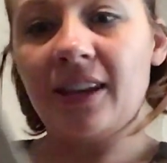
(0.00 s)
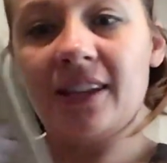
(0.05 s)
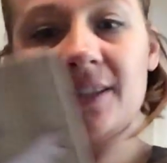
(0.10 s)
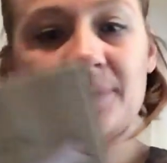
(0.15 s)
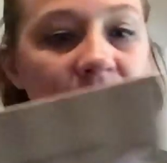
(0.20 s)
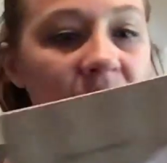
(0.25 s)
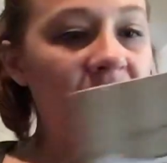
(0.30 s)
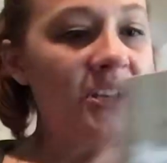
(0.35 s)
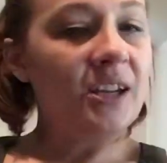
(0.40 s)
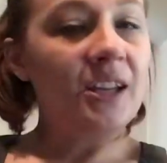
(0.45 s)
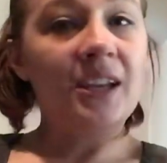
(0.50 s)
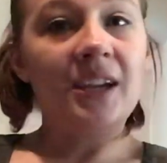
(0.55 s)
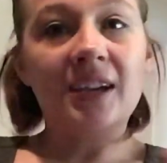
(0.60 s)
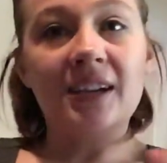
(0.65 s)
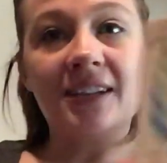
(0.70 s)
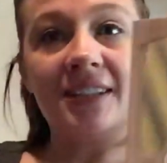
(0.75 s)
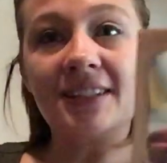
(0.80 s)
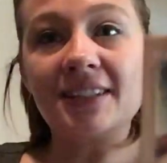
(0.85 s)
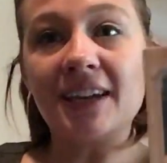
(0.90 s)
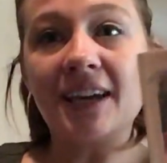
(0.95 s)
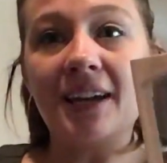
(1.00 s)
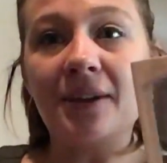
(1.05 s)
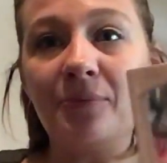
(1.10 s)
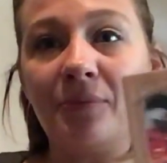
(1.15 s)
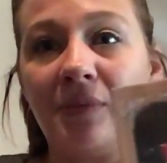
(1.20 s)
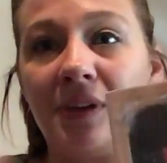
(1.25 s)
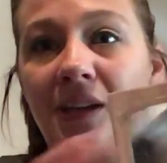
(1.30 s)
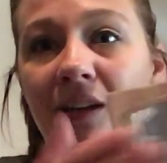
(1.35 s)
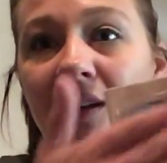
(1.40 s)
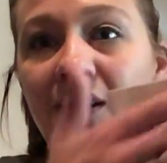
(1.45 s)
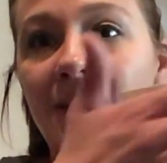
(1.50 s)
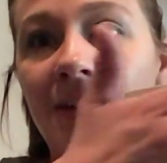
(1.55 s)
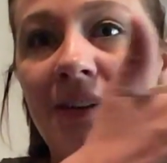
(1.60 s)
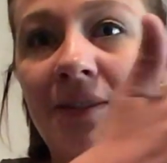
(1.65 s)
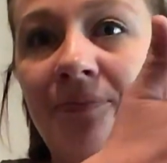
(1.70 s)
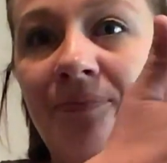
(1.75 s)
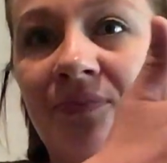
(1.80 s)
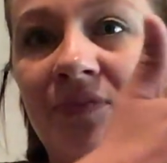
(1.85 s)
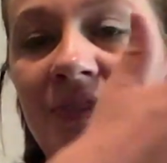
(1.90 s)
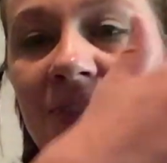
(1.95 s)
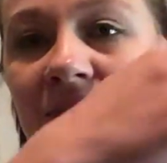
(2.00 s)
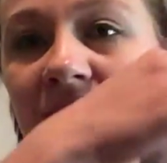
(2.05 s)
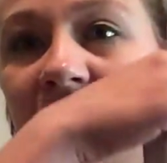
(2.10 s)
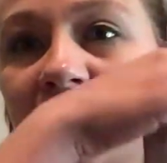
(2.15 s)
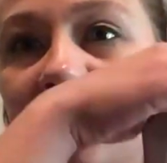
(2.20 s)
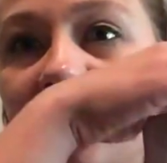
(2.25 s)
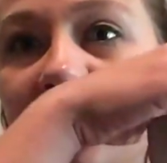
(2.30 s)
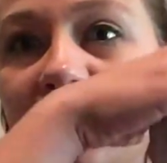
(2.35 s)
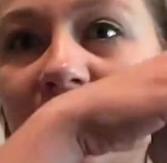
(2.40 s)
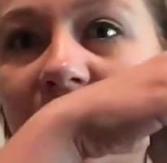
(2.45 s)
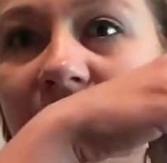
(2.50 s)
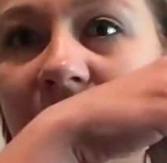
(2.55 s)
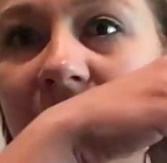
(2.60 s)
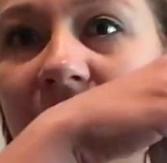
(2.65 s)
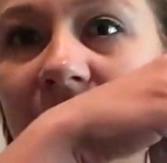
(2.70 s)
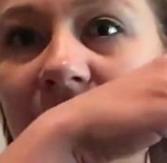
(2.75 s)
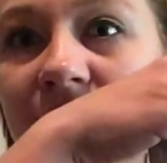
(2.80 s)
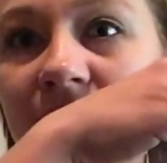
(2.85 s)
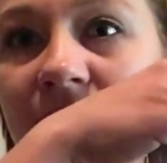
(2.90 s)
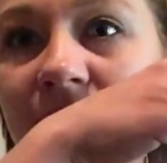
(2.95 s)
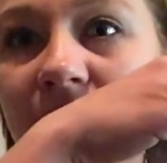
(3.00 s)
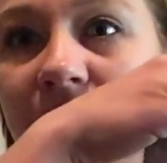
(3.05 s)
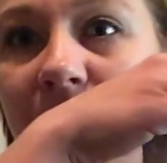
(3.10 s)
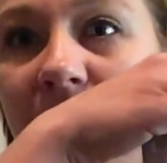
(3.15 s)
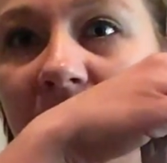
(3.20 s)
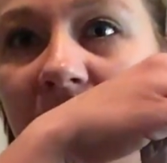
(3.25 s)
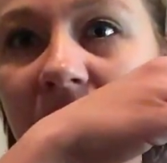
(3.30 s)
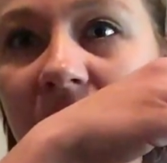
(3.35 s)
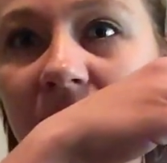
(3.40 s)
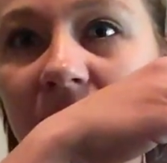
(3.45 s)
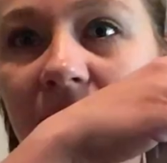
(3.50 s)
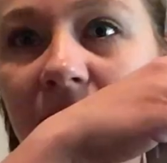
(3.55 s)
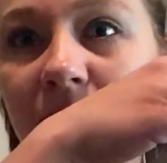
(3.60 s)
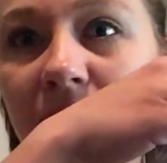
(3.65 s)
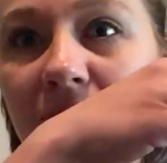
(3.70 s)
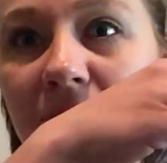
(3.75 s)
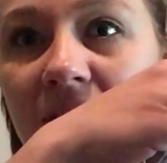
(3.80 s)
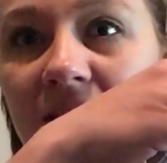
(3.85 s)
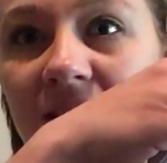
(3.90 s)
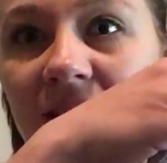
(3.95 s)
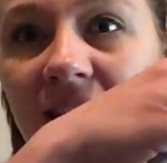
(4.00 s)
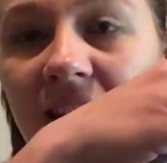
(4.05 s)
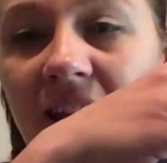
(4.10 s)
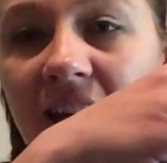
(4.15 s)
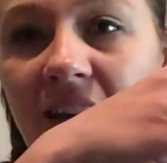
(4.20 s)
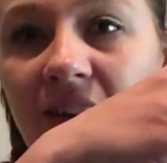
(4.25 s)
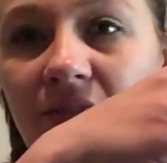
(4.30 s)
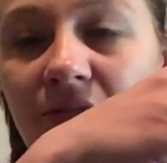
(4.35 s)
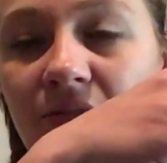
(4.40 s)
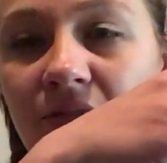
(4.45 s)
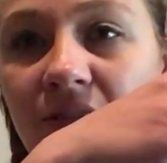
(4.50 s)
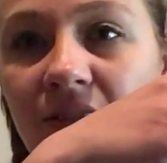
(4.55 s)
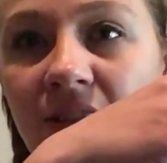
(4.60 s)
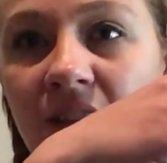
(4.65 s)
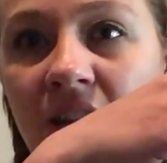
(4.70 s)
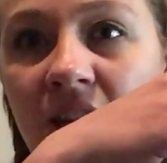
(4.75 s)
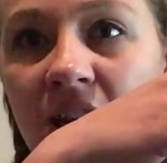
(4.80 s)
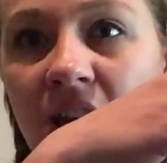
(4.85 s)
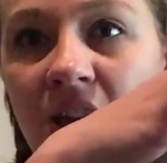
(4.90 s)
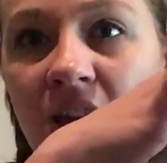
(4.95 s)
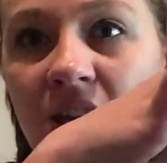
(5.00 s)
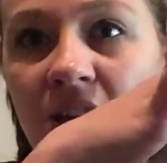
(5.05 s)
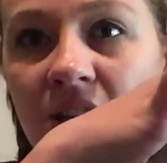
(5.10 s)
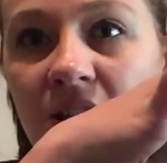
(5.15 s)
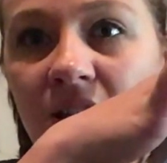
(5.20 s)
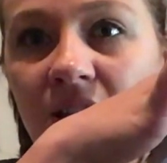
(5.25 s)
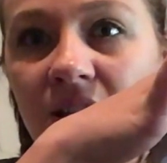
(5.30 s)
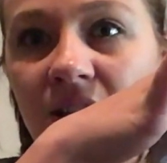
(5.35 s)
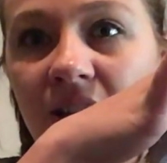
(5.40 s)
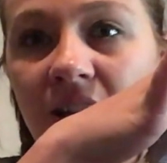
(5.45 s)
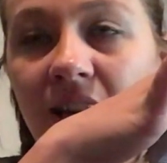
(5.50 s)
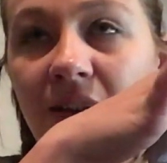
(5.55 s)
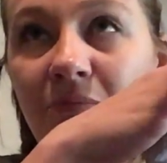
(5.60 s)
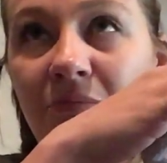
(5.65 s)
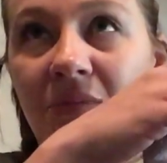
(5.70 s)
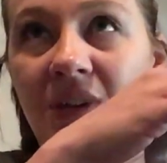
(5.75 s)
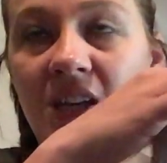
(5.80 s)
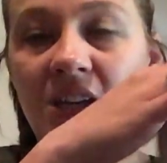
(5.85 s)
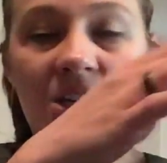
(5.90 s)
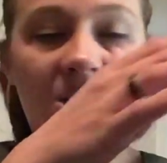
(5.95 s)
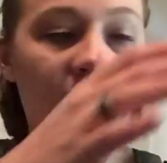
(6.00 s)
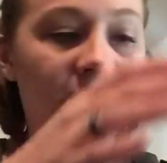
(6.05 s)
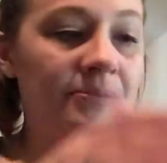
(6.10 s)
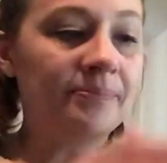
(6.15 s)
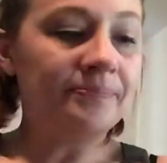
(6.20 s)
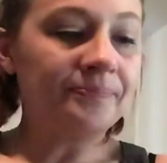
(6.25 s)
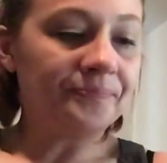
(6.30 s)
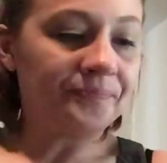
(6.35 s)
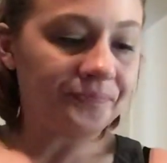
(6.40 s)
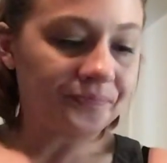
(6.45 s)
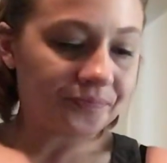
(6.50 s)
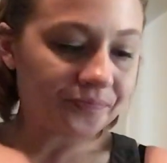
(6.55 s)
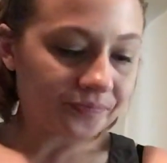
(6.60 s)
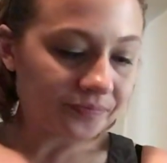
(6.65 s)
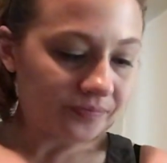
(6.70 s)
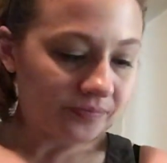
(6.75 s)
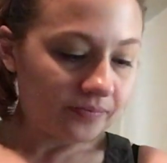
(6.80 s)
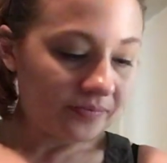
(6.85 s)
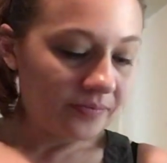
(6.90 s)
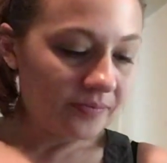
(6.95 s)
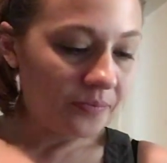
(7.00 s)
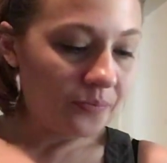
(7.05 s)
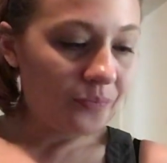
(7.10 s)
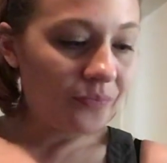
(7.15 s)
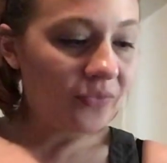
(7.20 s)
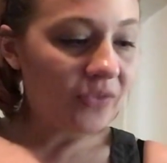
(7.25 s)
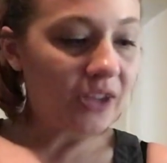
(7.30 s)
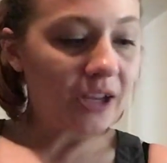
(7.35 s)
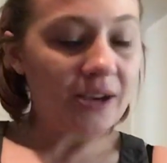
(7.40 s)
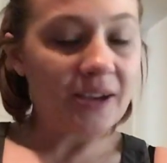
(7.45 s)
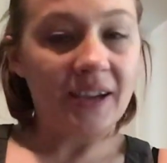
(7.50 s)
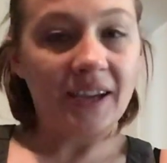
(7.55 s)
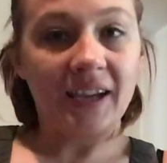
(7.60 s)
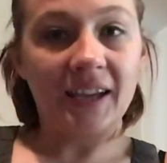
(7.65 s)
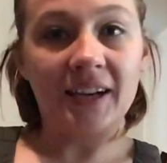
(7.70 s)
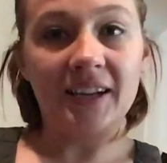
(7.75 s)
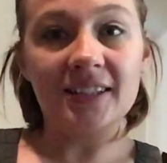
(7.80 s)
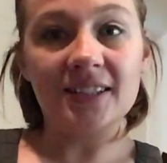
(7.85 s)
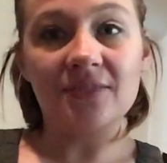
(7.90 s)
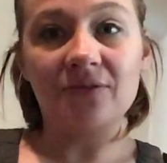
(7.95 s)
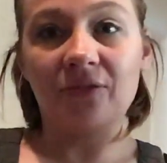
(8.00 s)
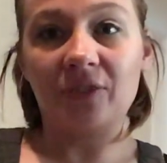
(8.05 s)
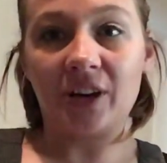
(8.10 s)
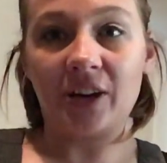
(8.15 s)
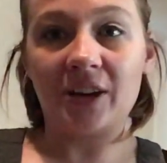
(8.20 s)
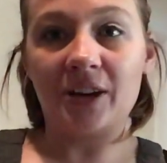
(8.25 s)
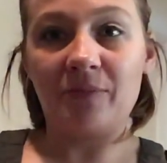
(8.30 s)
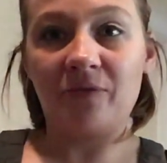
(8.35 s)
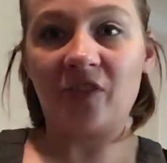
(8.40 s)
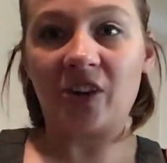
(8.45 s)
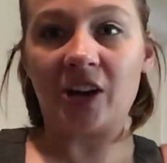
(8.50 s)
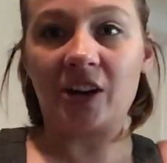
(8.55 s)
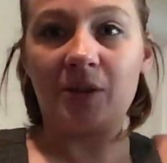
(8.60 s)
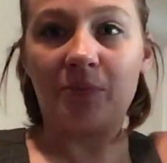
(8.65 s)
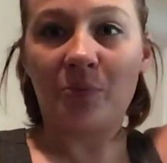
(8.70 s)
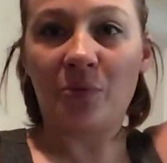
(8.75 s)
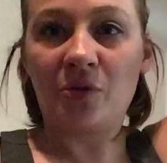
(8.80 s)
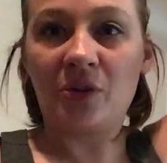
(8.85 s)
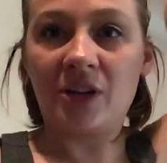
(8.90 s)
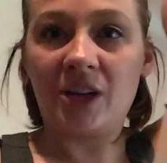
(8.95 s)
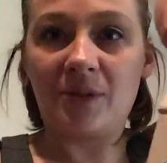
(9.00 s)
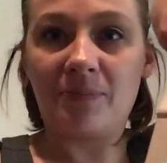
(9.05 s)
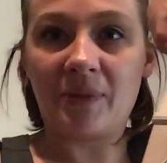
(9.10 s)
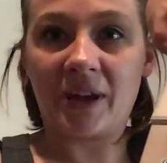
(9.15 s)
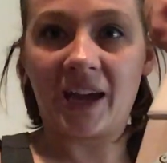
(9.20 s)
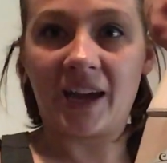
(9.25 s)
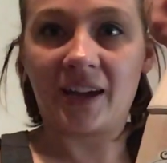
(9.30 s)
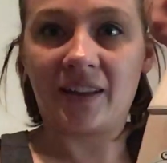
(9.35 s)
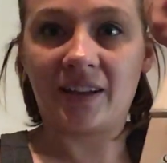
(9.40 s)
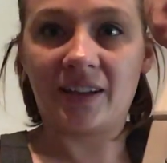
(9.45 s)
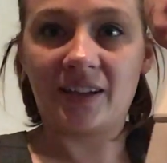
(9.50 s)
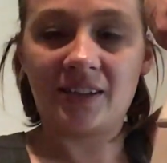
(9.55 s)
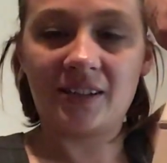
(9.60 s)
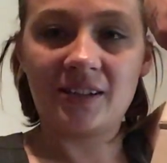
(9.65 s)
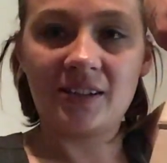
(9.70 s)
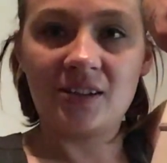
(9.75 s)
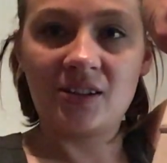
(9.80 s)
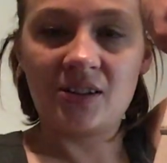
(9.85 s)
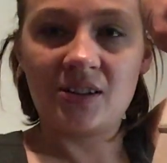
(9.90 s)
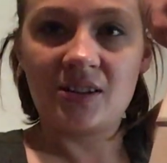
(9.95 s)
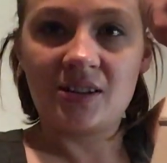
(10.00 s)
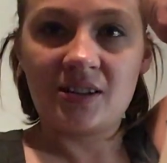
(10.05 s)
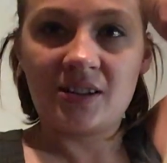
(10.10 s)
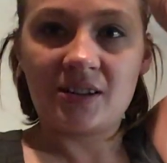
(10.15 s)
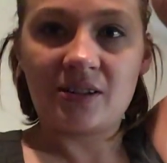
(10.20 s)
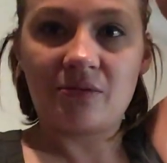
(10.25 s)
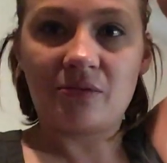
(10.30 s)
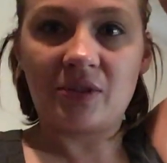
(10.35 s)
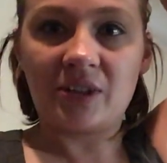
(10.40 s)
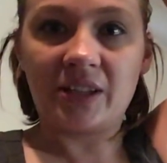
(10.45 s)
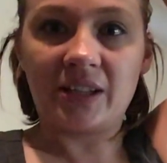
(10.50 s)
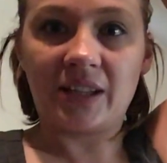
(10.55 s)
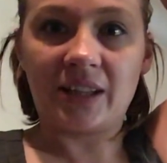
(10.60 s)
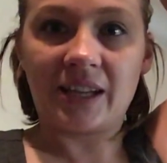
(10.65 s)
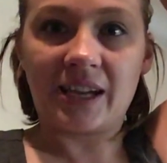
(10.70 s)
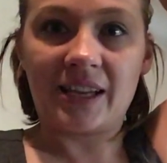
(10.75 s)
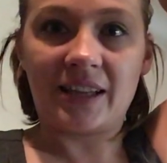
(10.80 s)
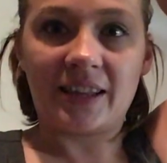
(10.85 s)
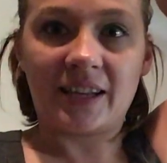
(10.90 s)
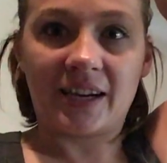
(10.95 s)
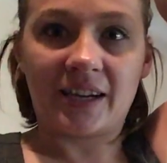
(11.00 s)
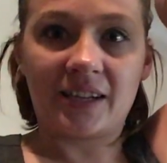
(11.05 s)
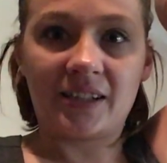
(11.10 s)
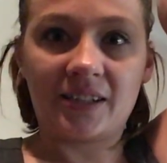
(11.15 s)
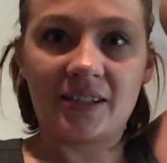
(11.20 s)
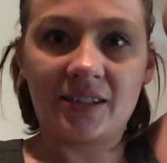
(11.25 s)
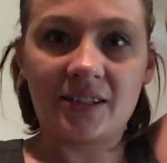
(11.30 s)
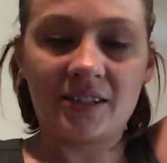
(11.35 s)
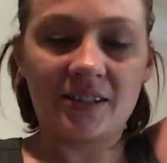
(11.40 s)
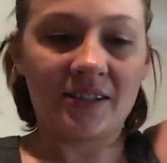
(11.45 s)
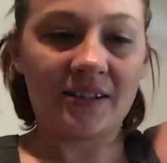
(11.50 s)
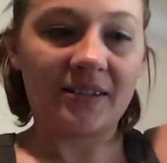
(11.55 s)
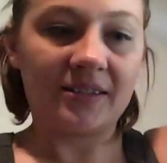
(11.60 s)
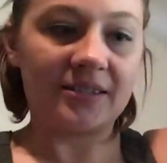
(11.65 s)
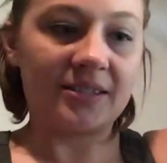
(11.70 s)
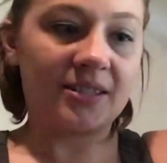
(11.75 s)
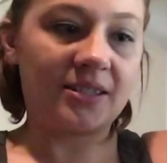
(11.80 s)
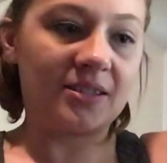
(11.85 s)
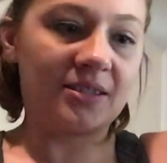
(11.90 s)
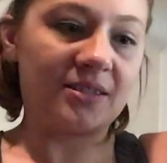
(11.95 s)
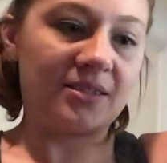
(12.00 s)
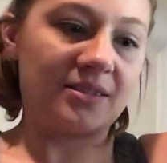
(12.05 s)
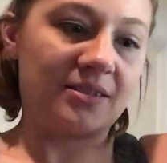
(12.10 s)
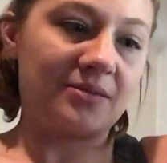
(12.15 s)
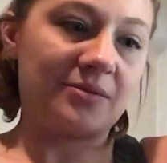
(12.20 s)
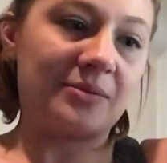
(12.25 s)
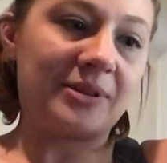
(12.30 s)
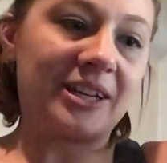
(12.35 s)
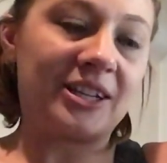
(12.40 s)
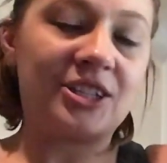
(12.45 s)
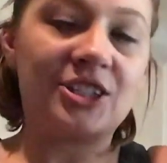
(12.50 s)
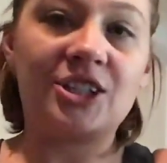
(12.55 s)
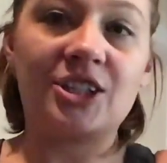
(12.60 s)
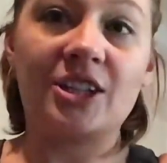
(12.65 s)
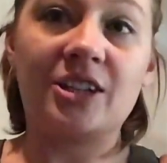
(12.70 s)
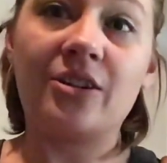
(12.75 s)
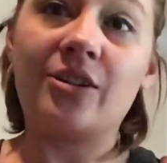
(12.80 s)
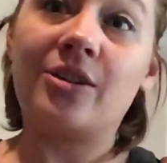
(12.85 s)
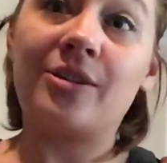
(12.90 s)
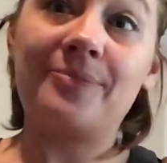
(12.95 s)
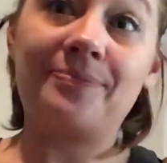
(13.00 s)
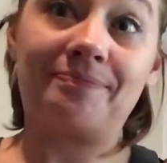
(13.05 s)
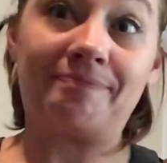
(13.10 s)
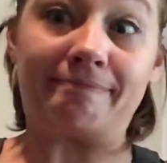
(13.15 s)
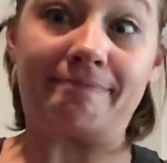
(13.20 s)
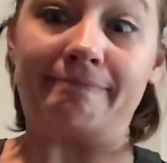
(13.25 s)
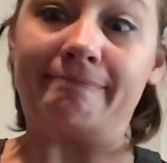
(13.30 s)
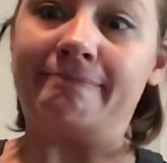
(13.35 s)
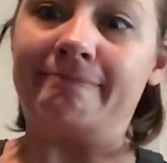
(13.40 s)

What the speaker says: That's pretty neat, and it's got a mirror. Sorry, I don't want to show you my messy house. It's got a mirror, and it's a very pretty palette. I really like that. Swatched it all.